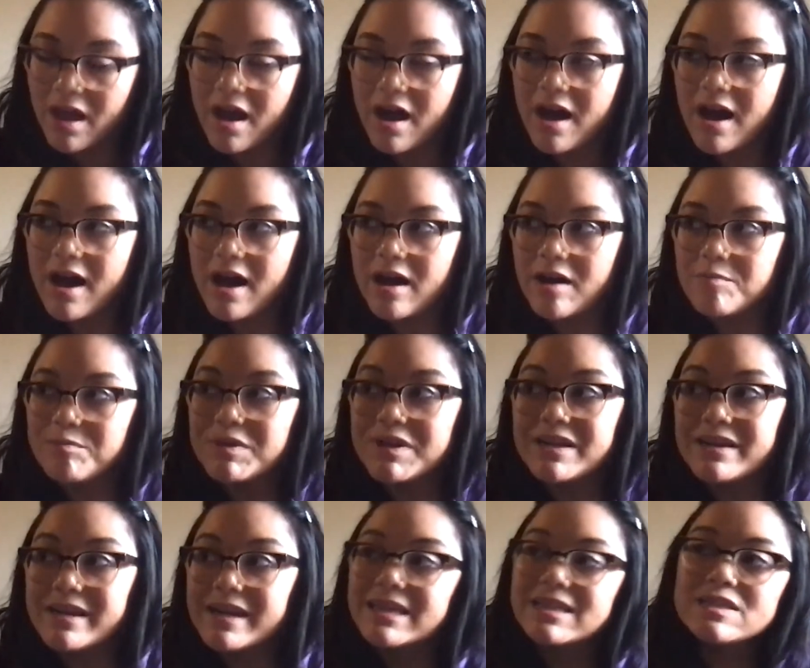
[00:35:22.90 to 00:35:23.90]
But
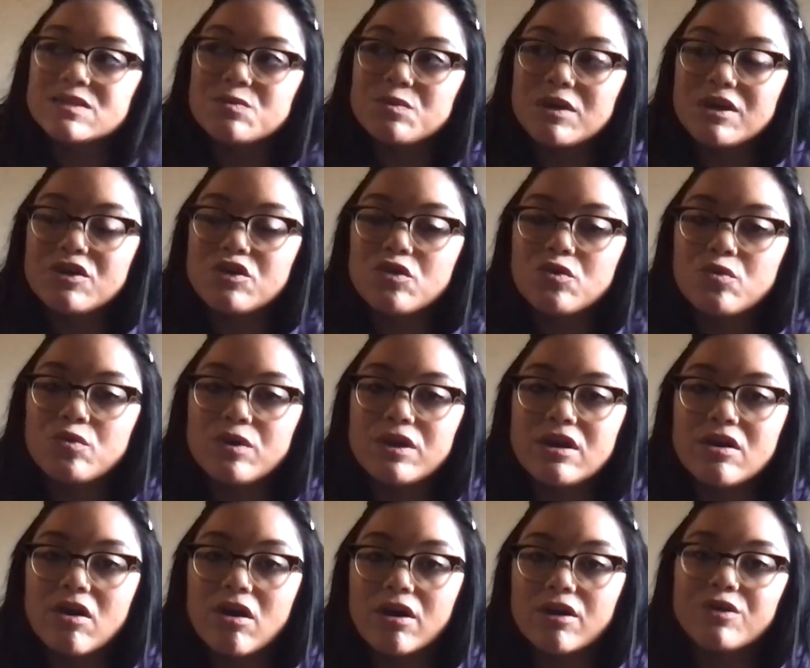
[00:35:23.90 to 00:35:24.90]
next week we
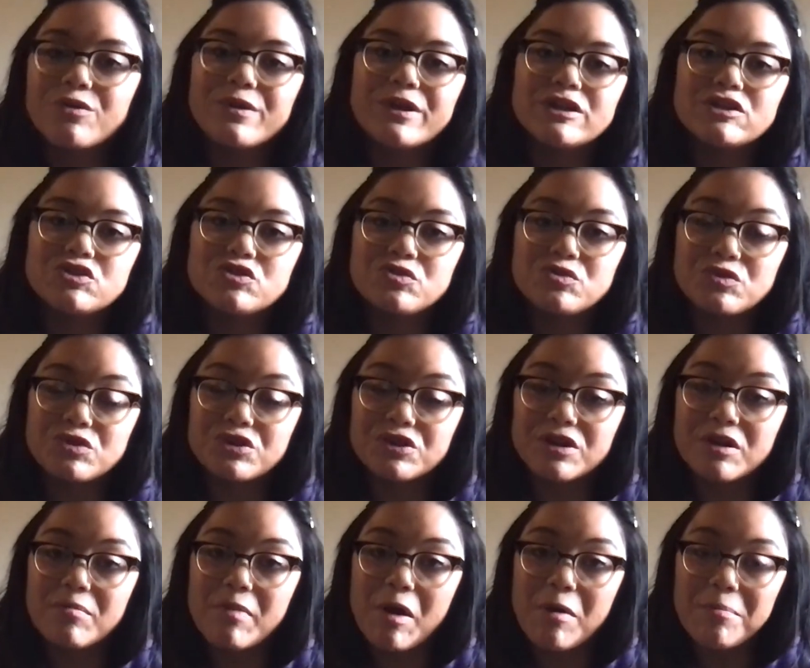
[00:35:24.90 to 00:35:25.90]
are going to learn
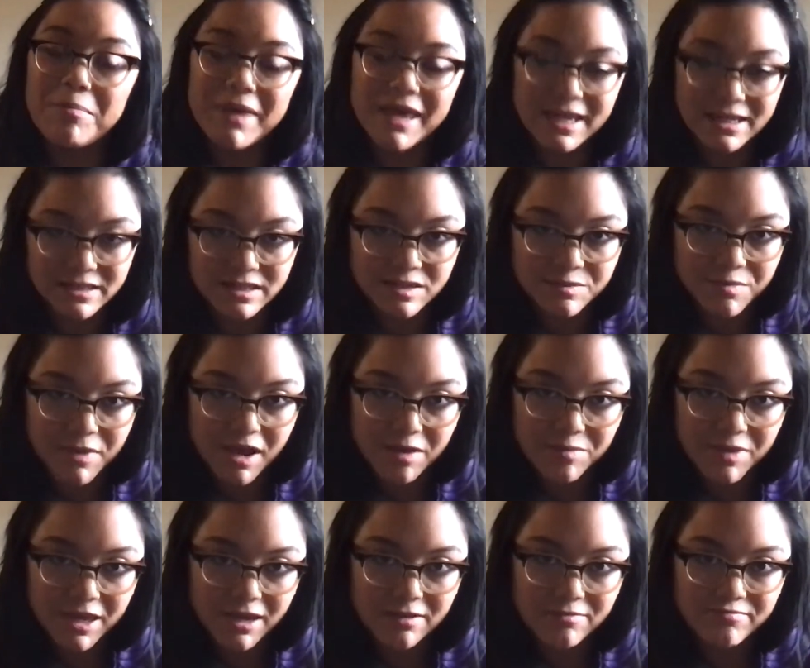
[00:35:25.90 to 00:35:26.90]
about
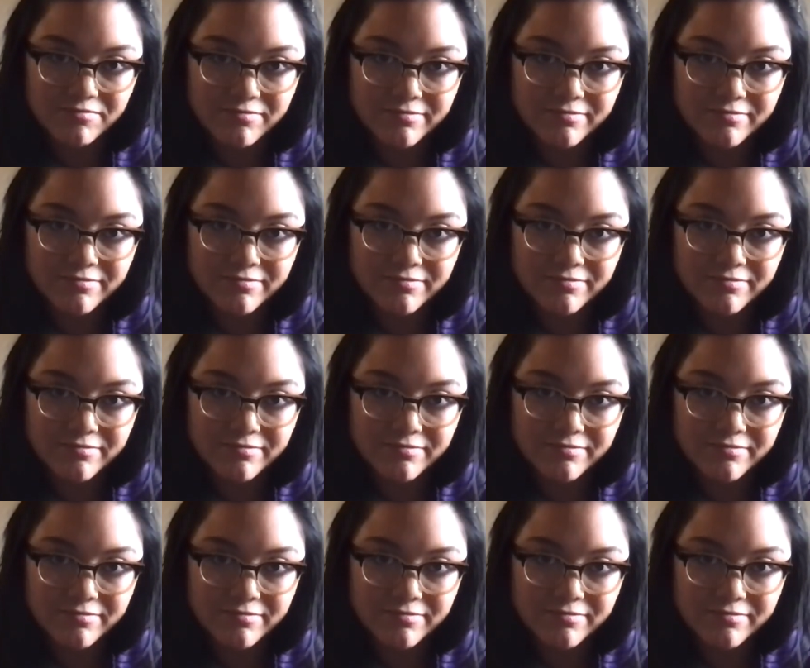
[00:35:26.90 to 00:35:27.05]
pantomiming,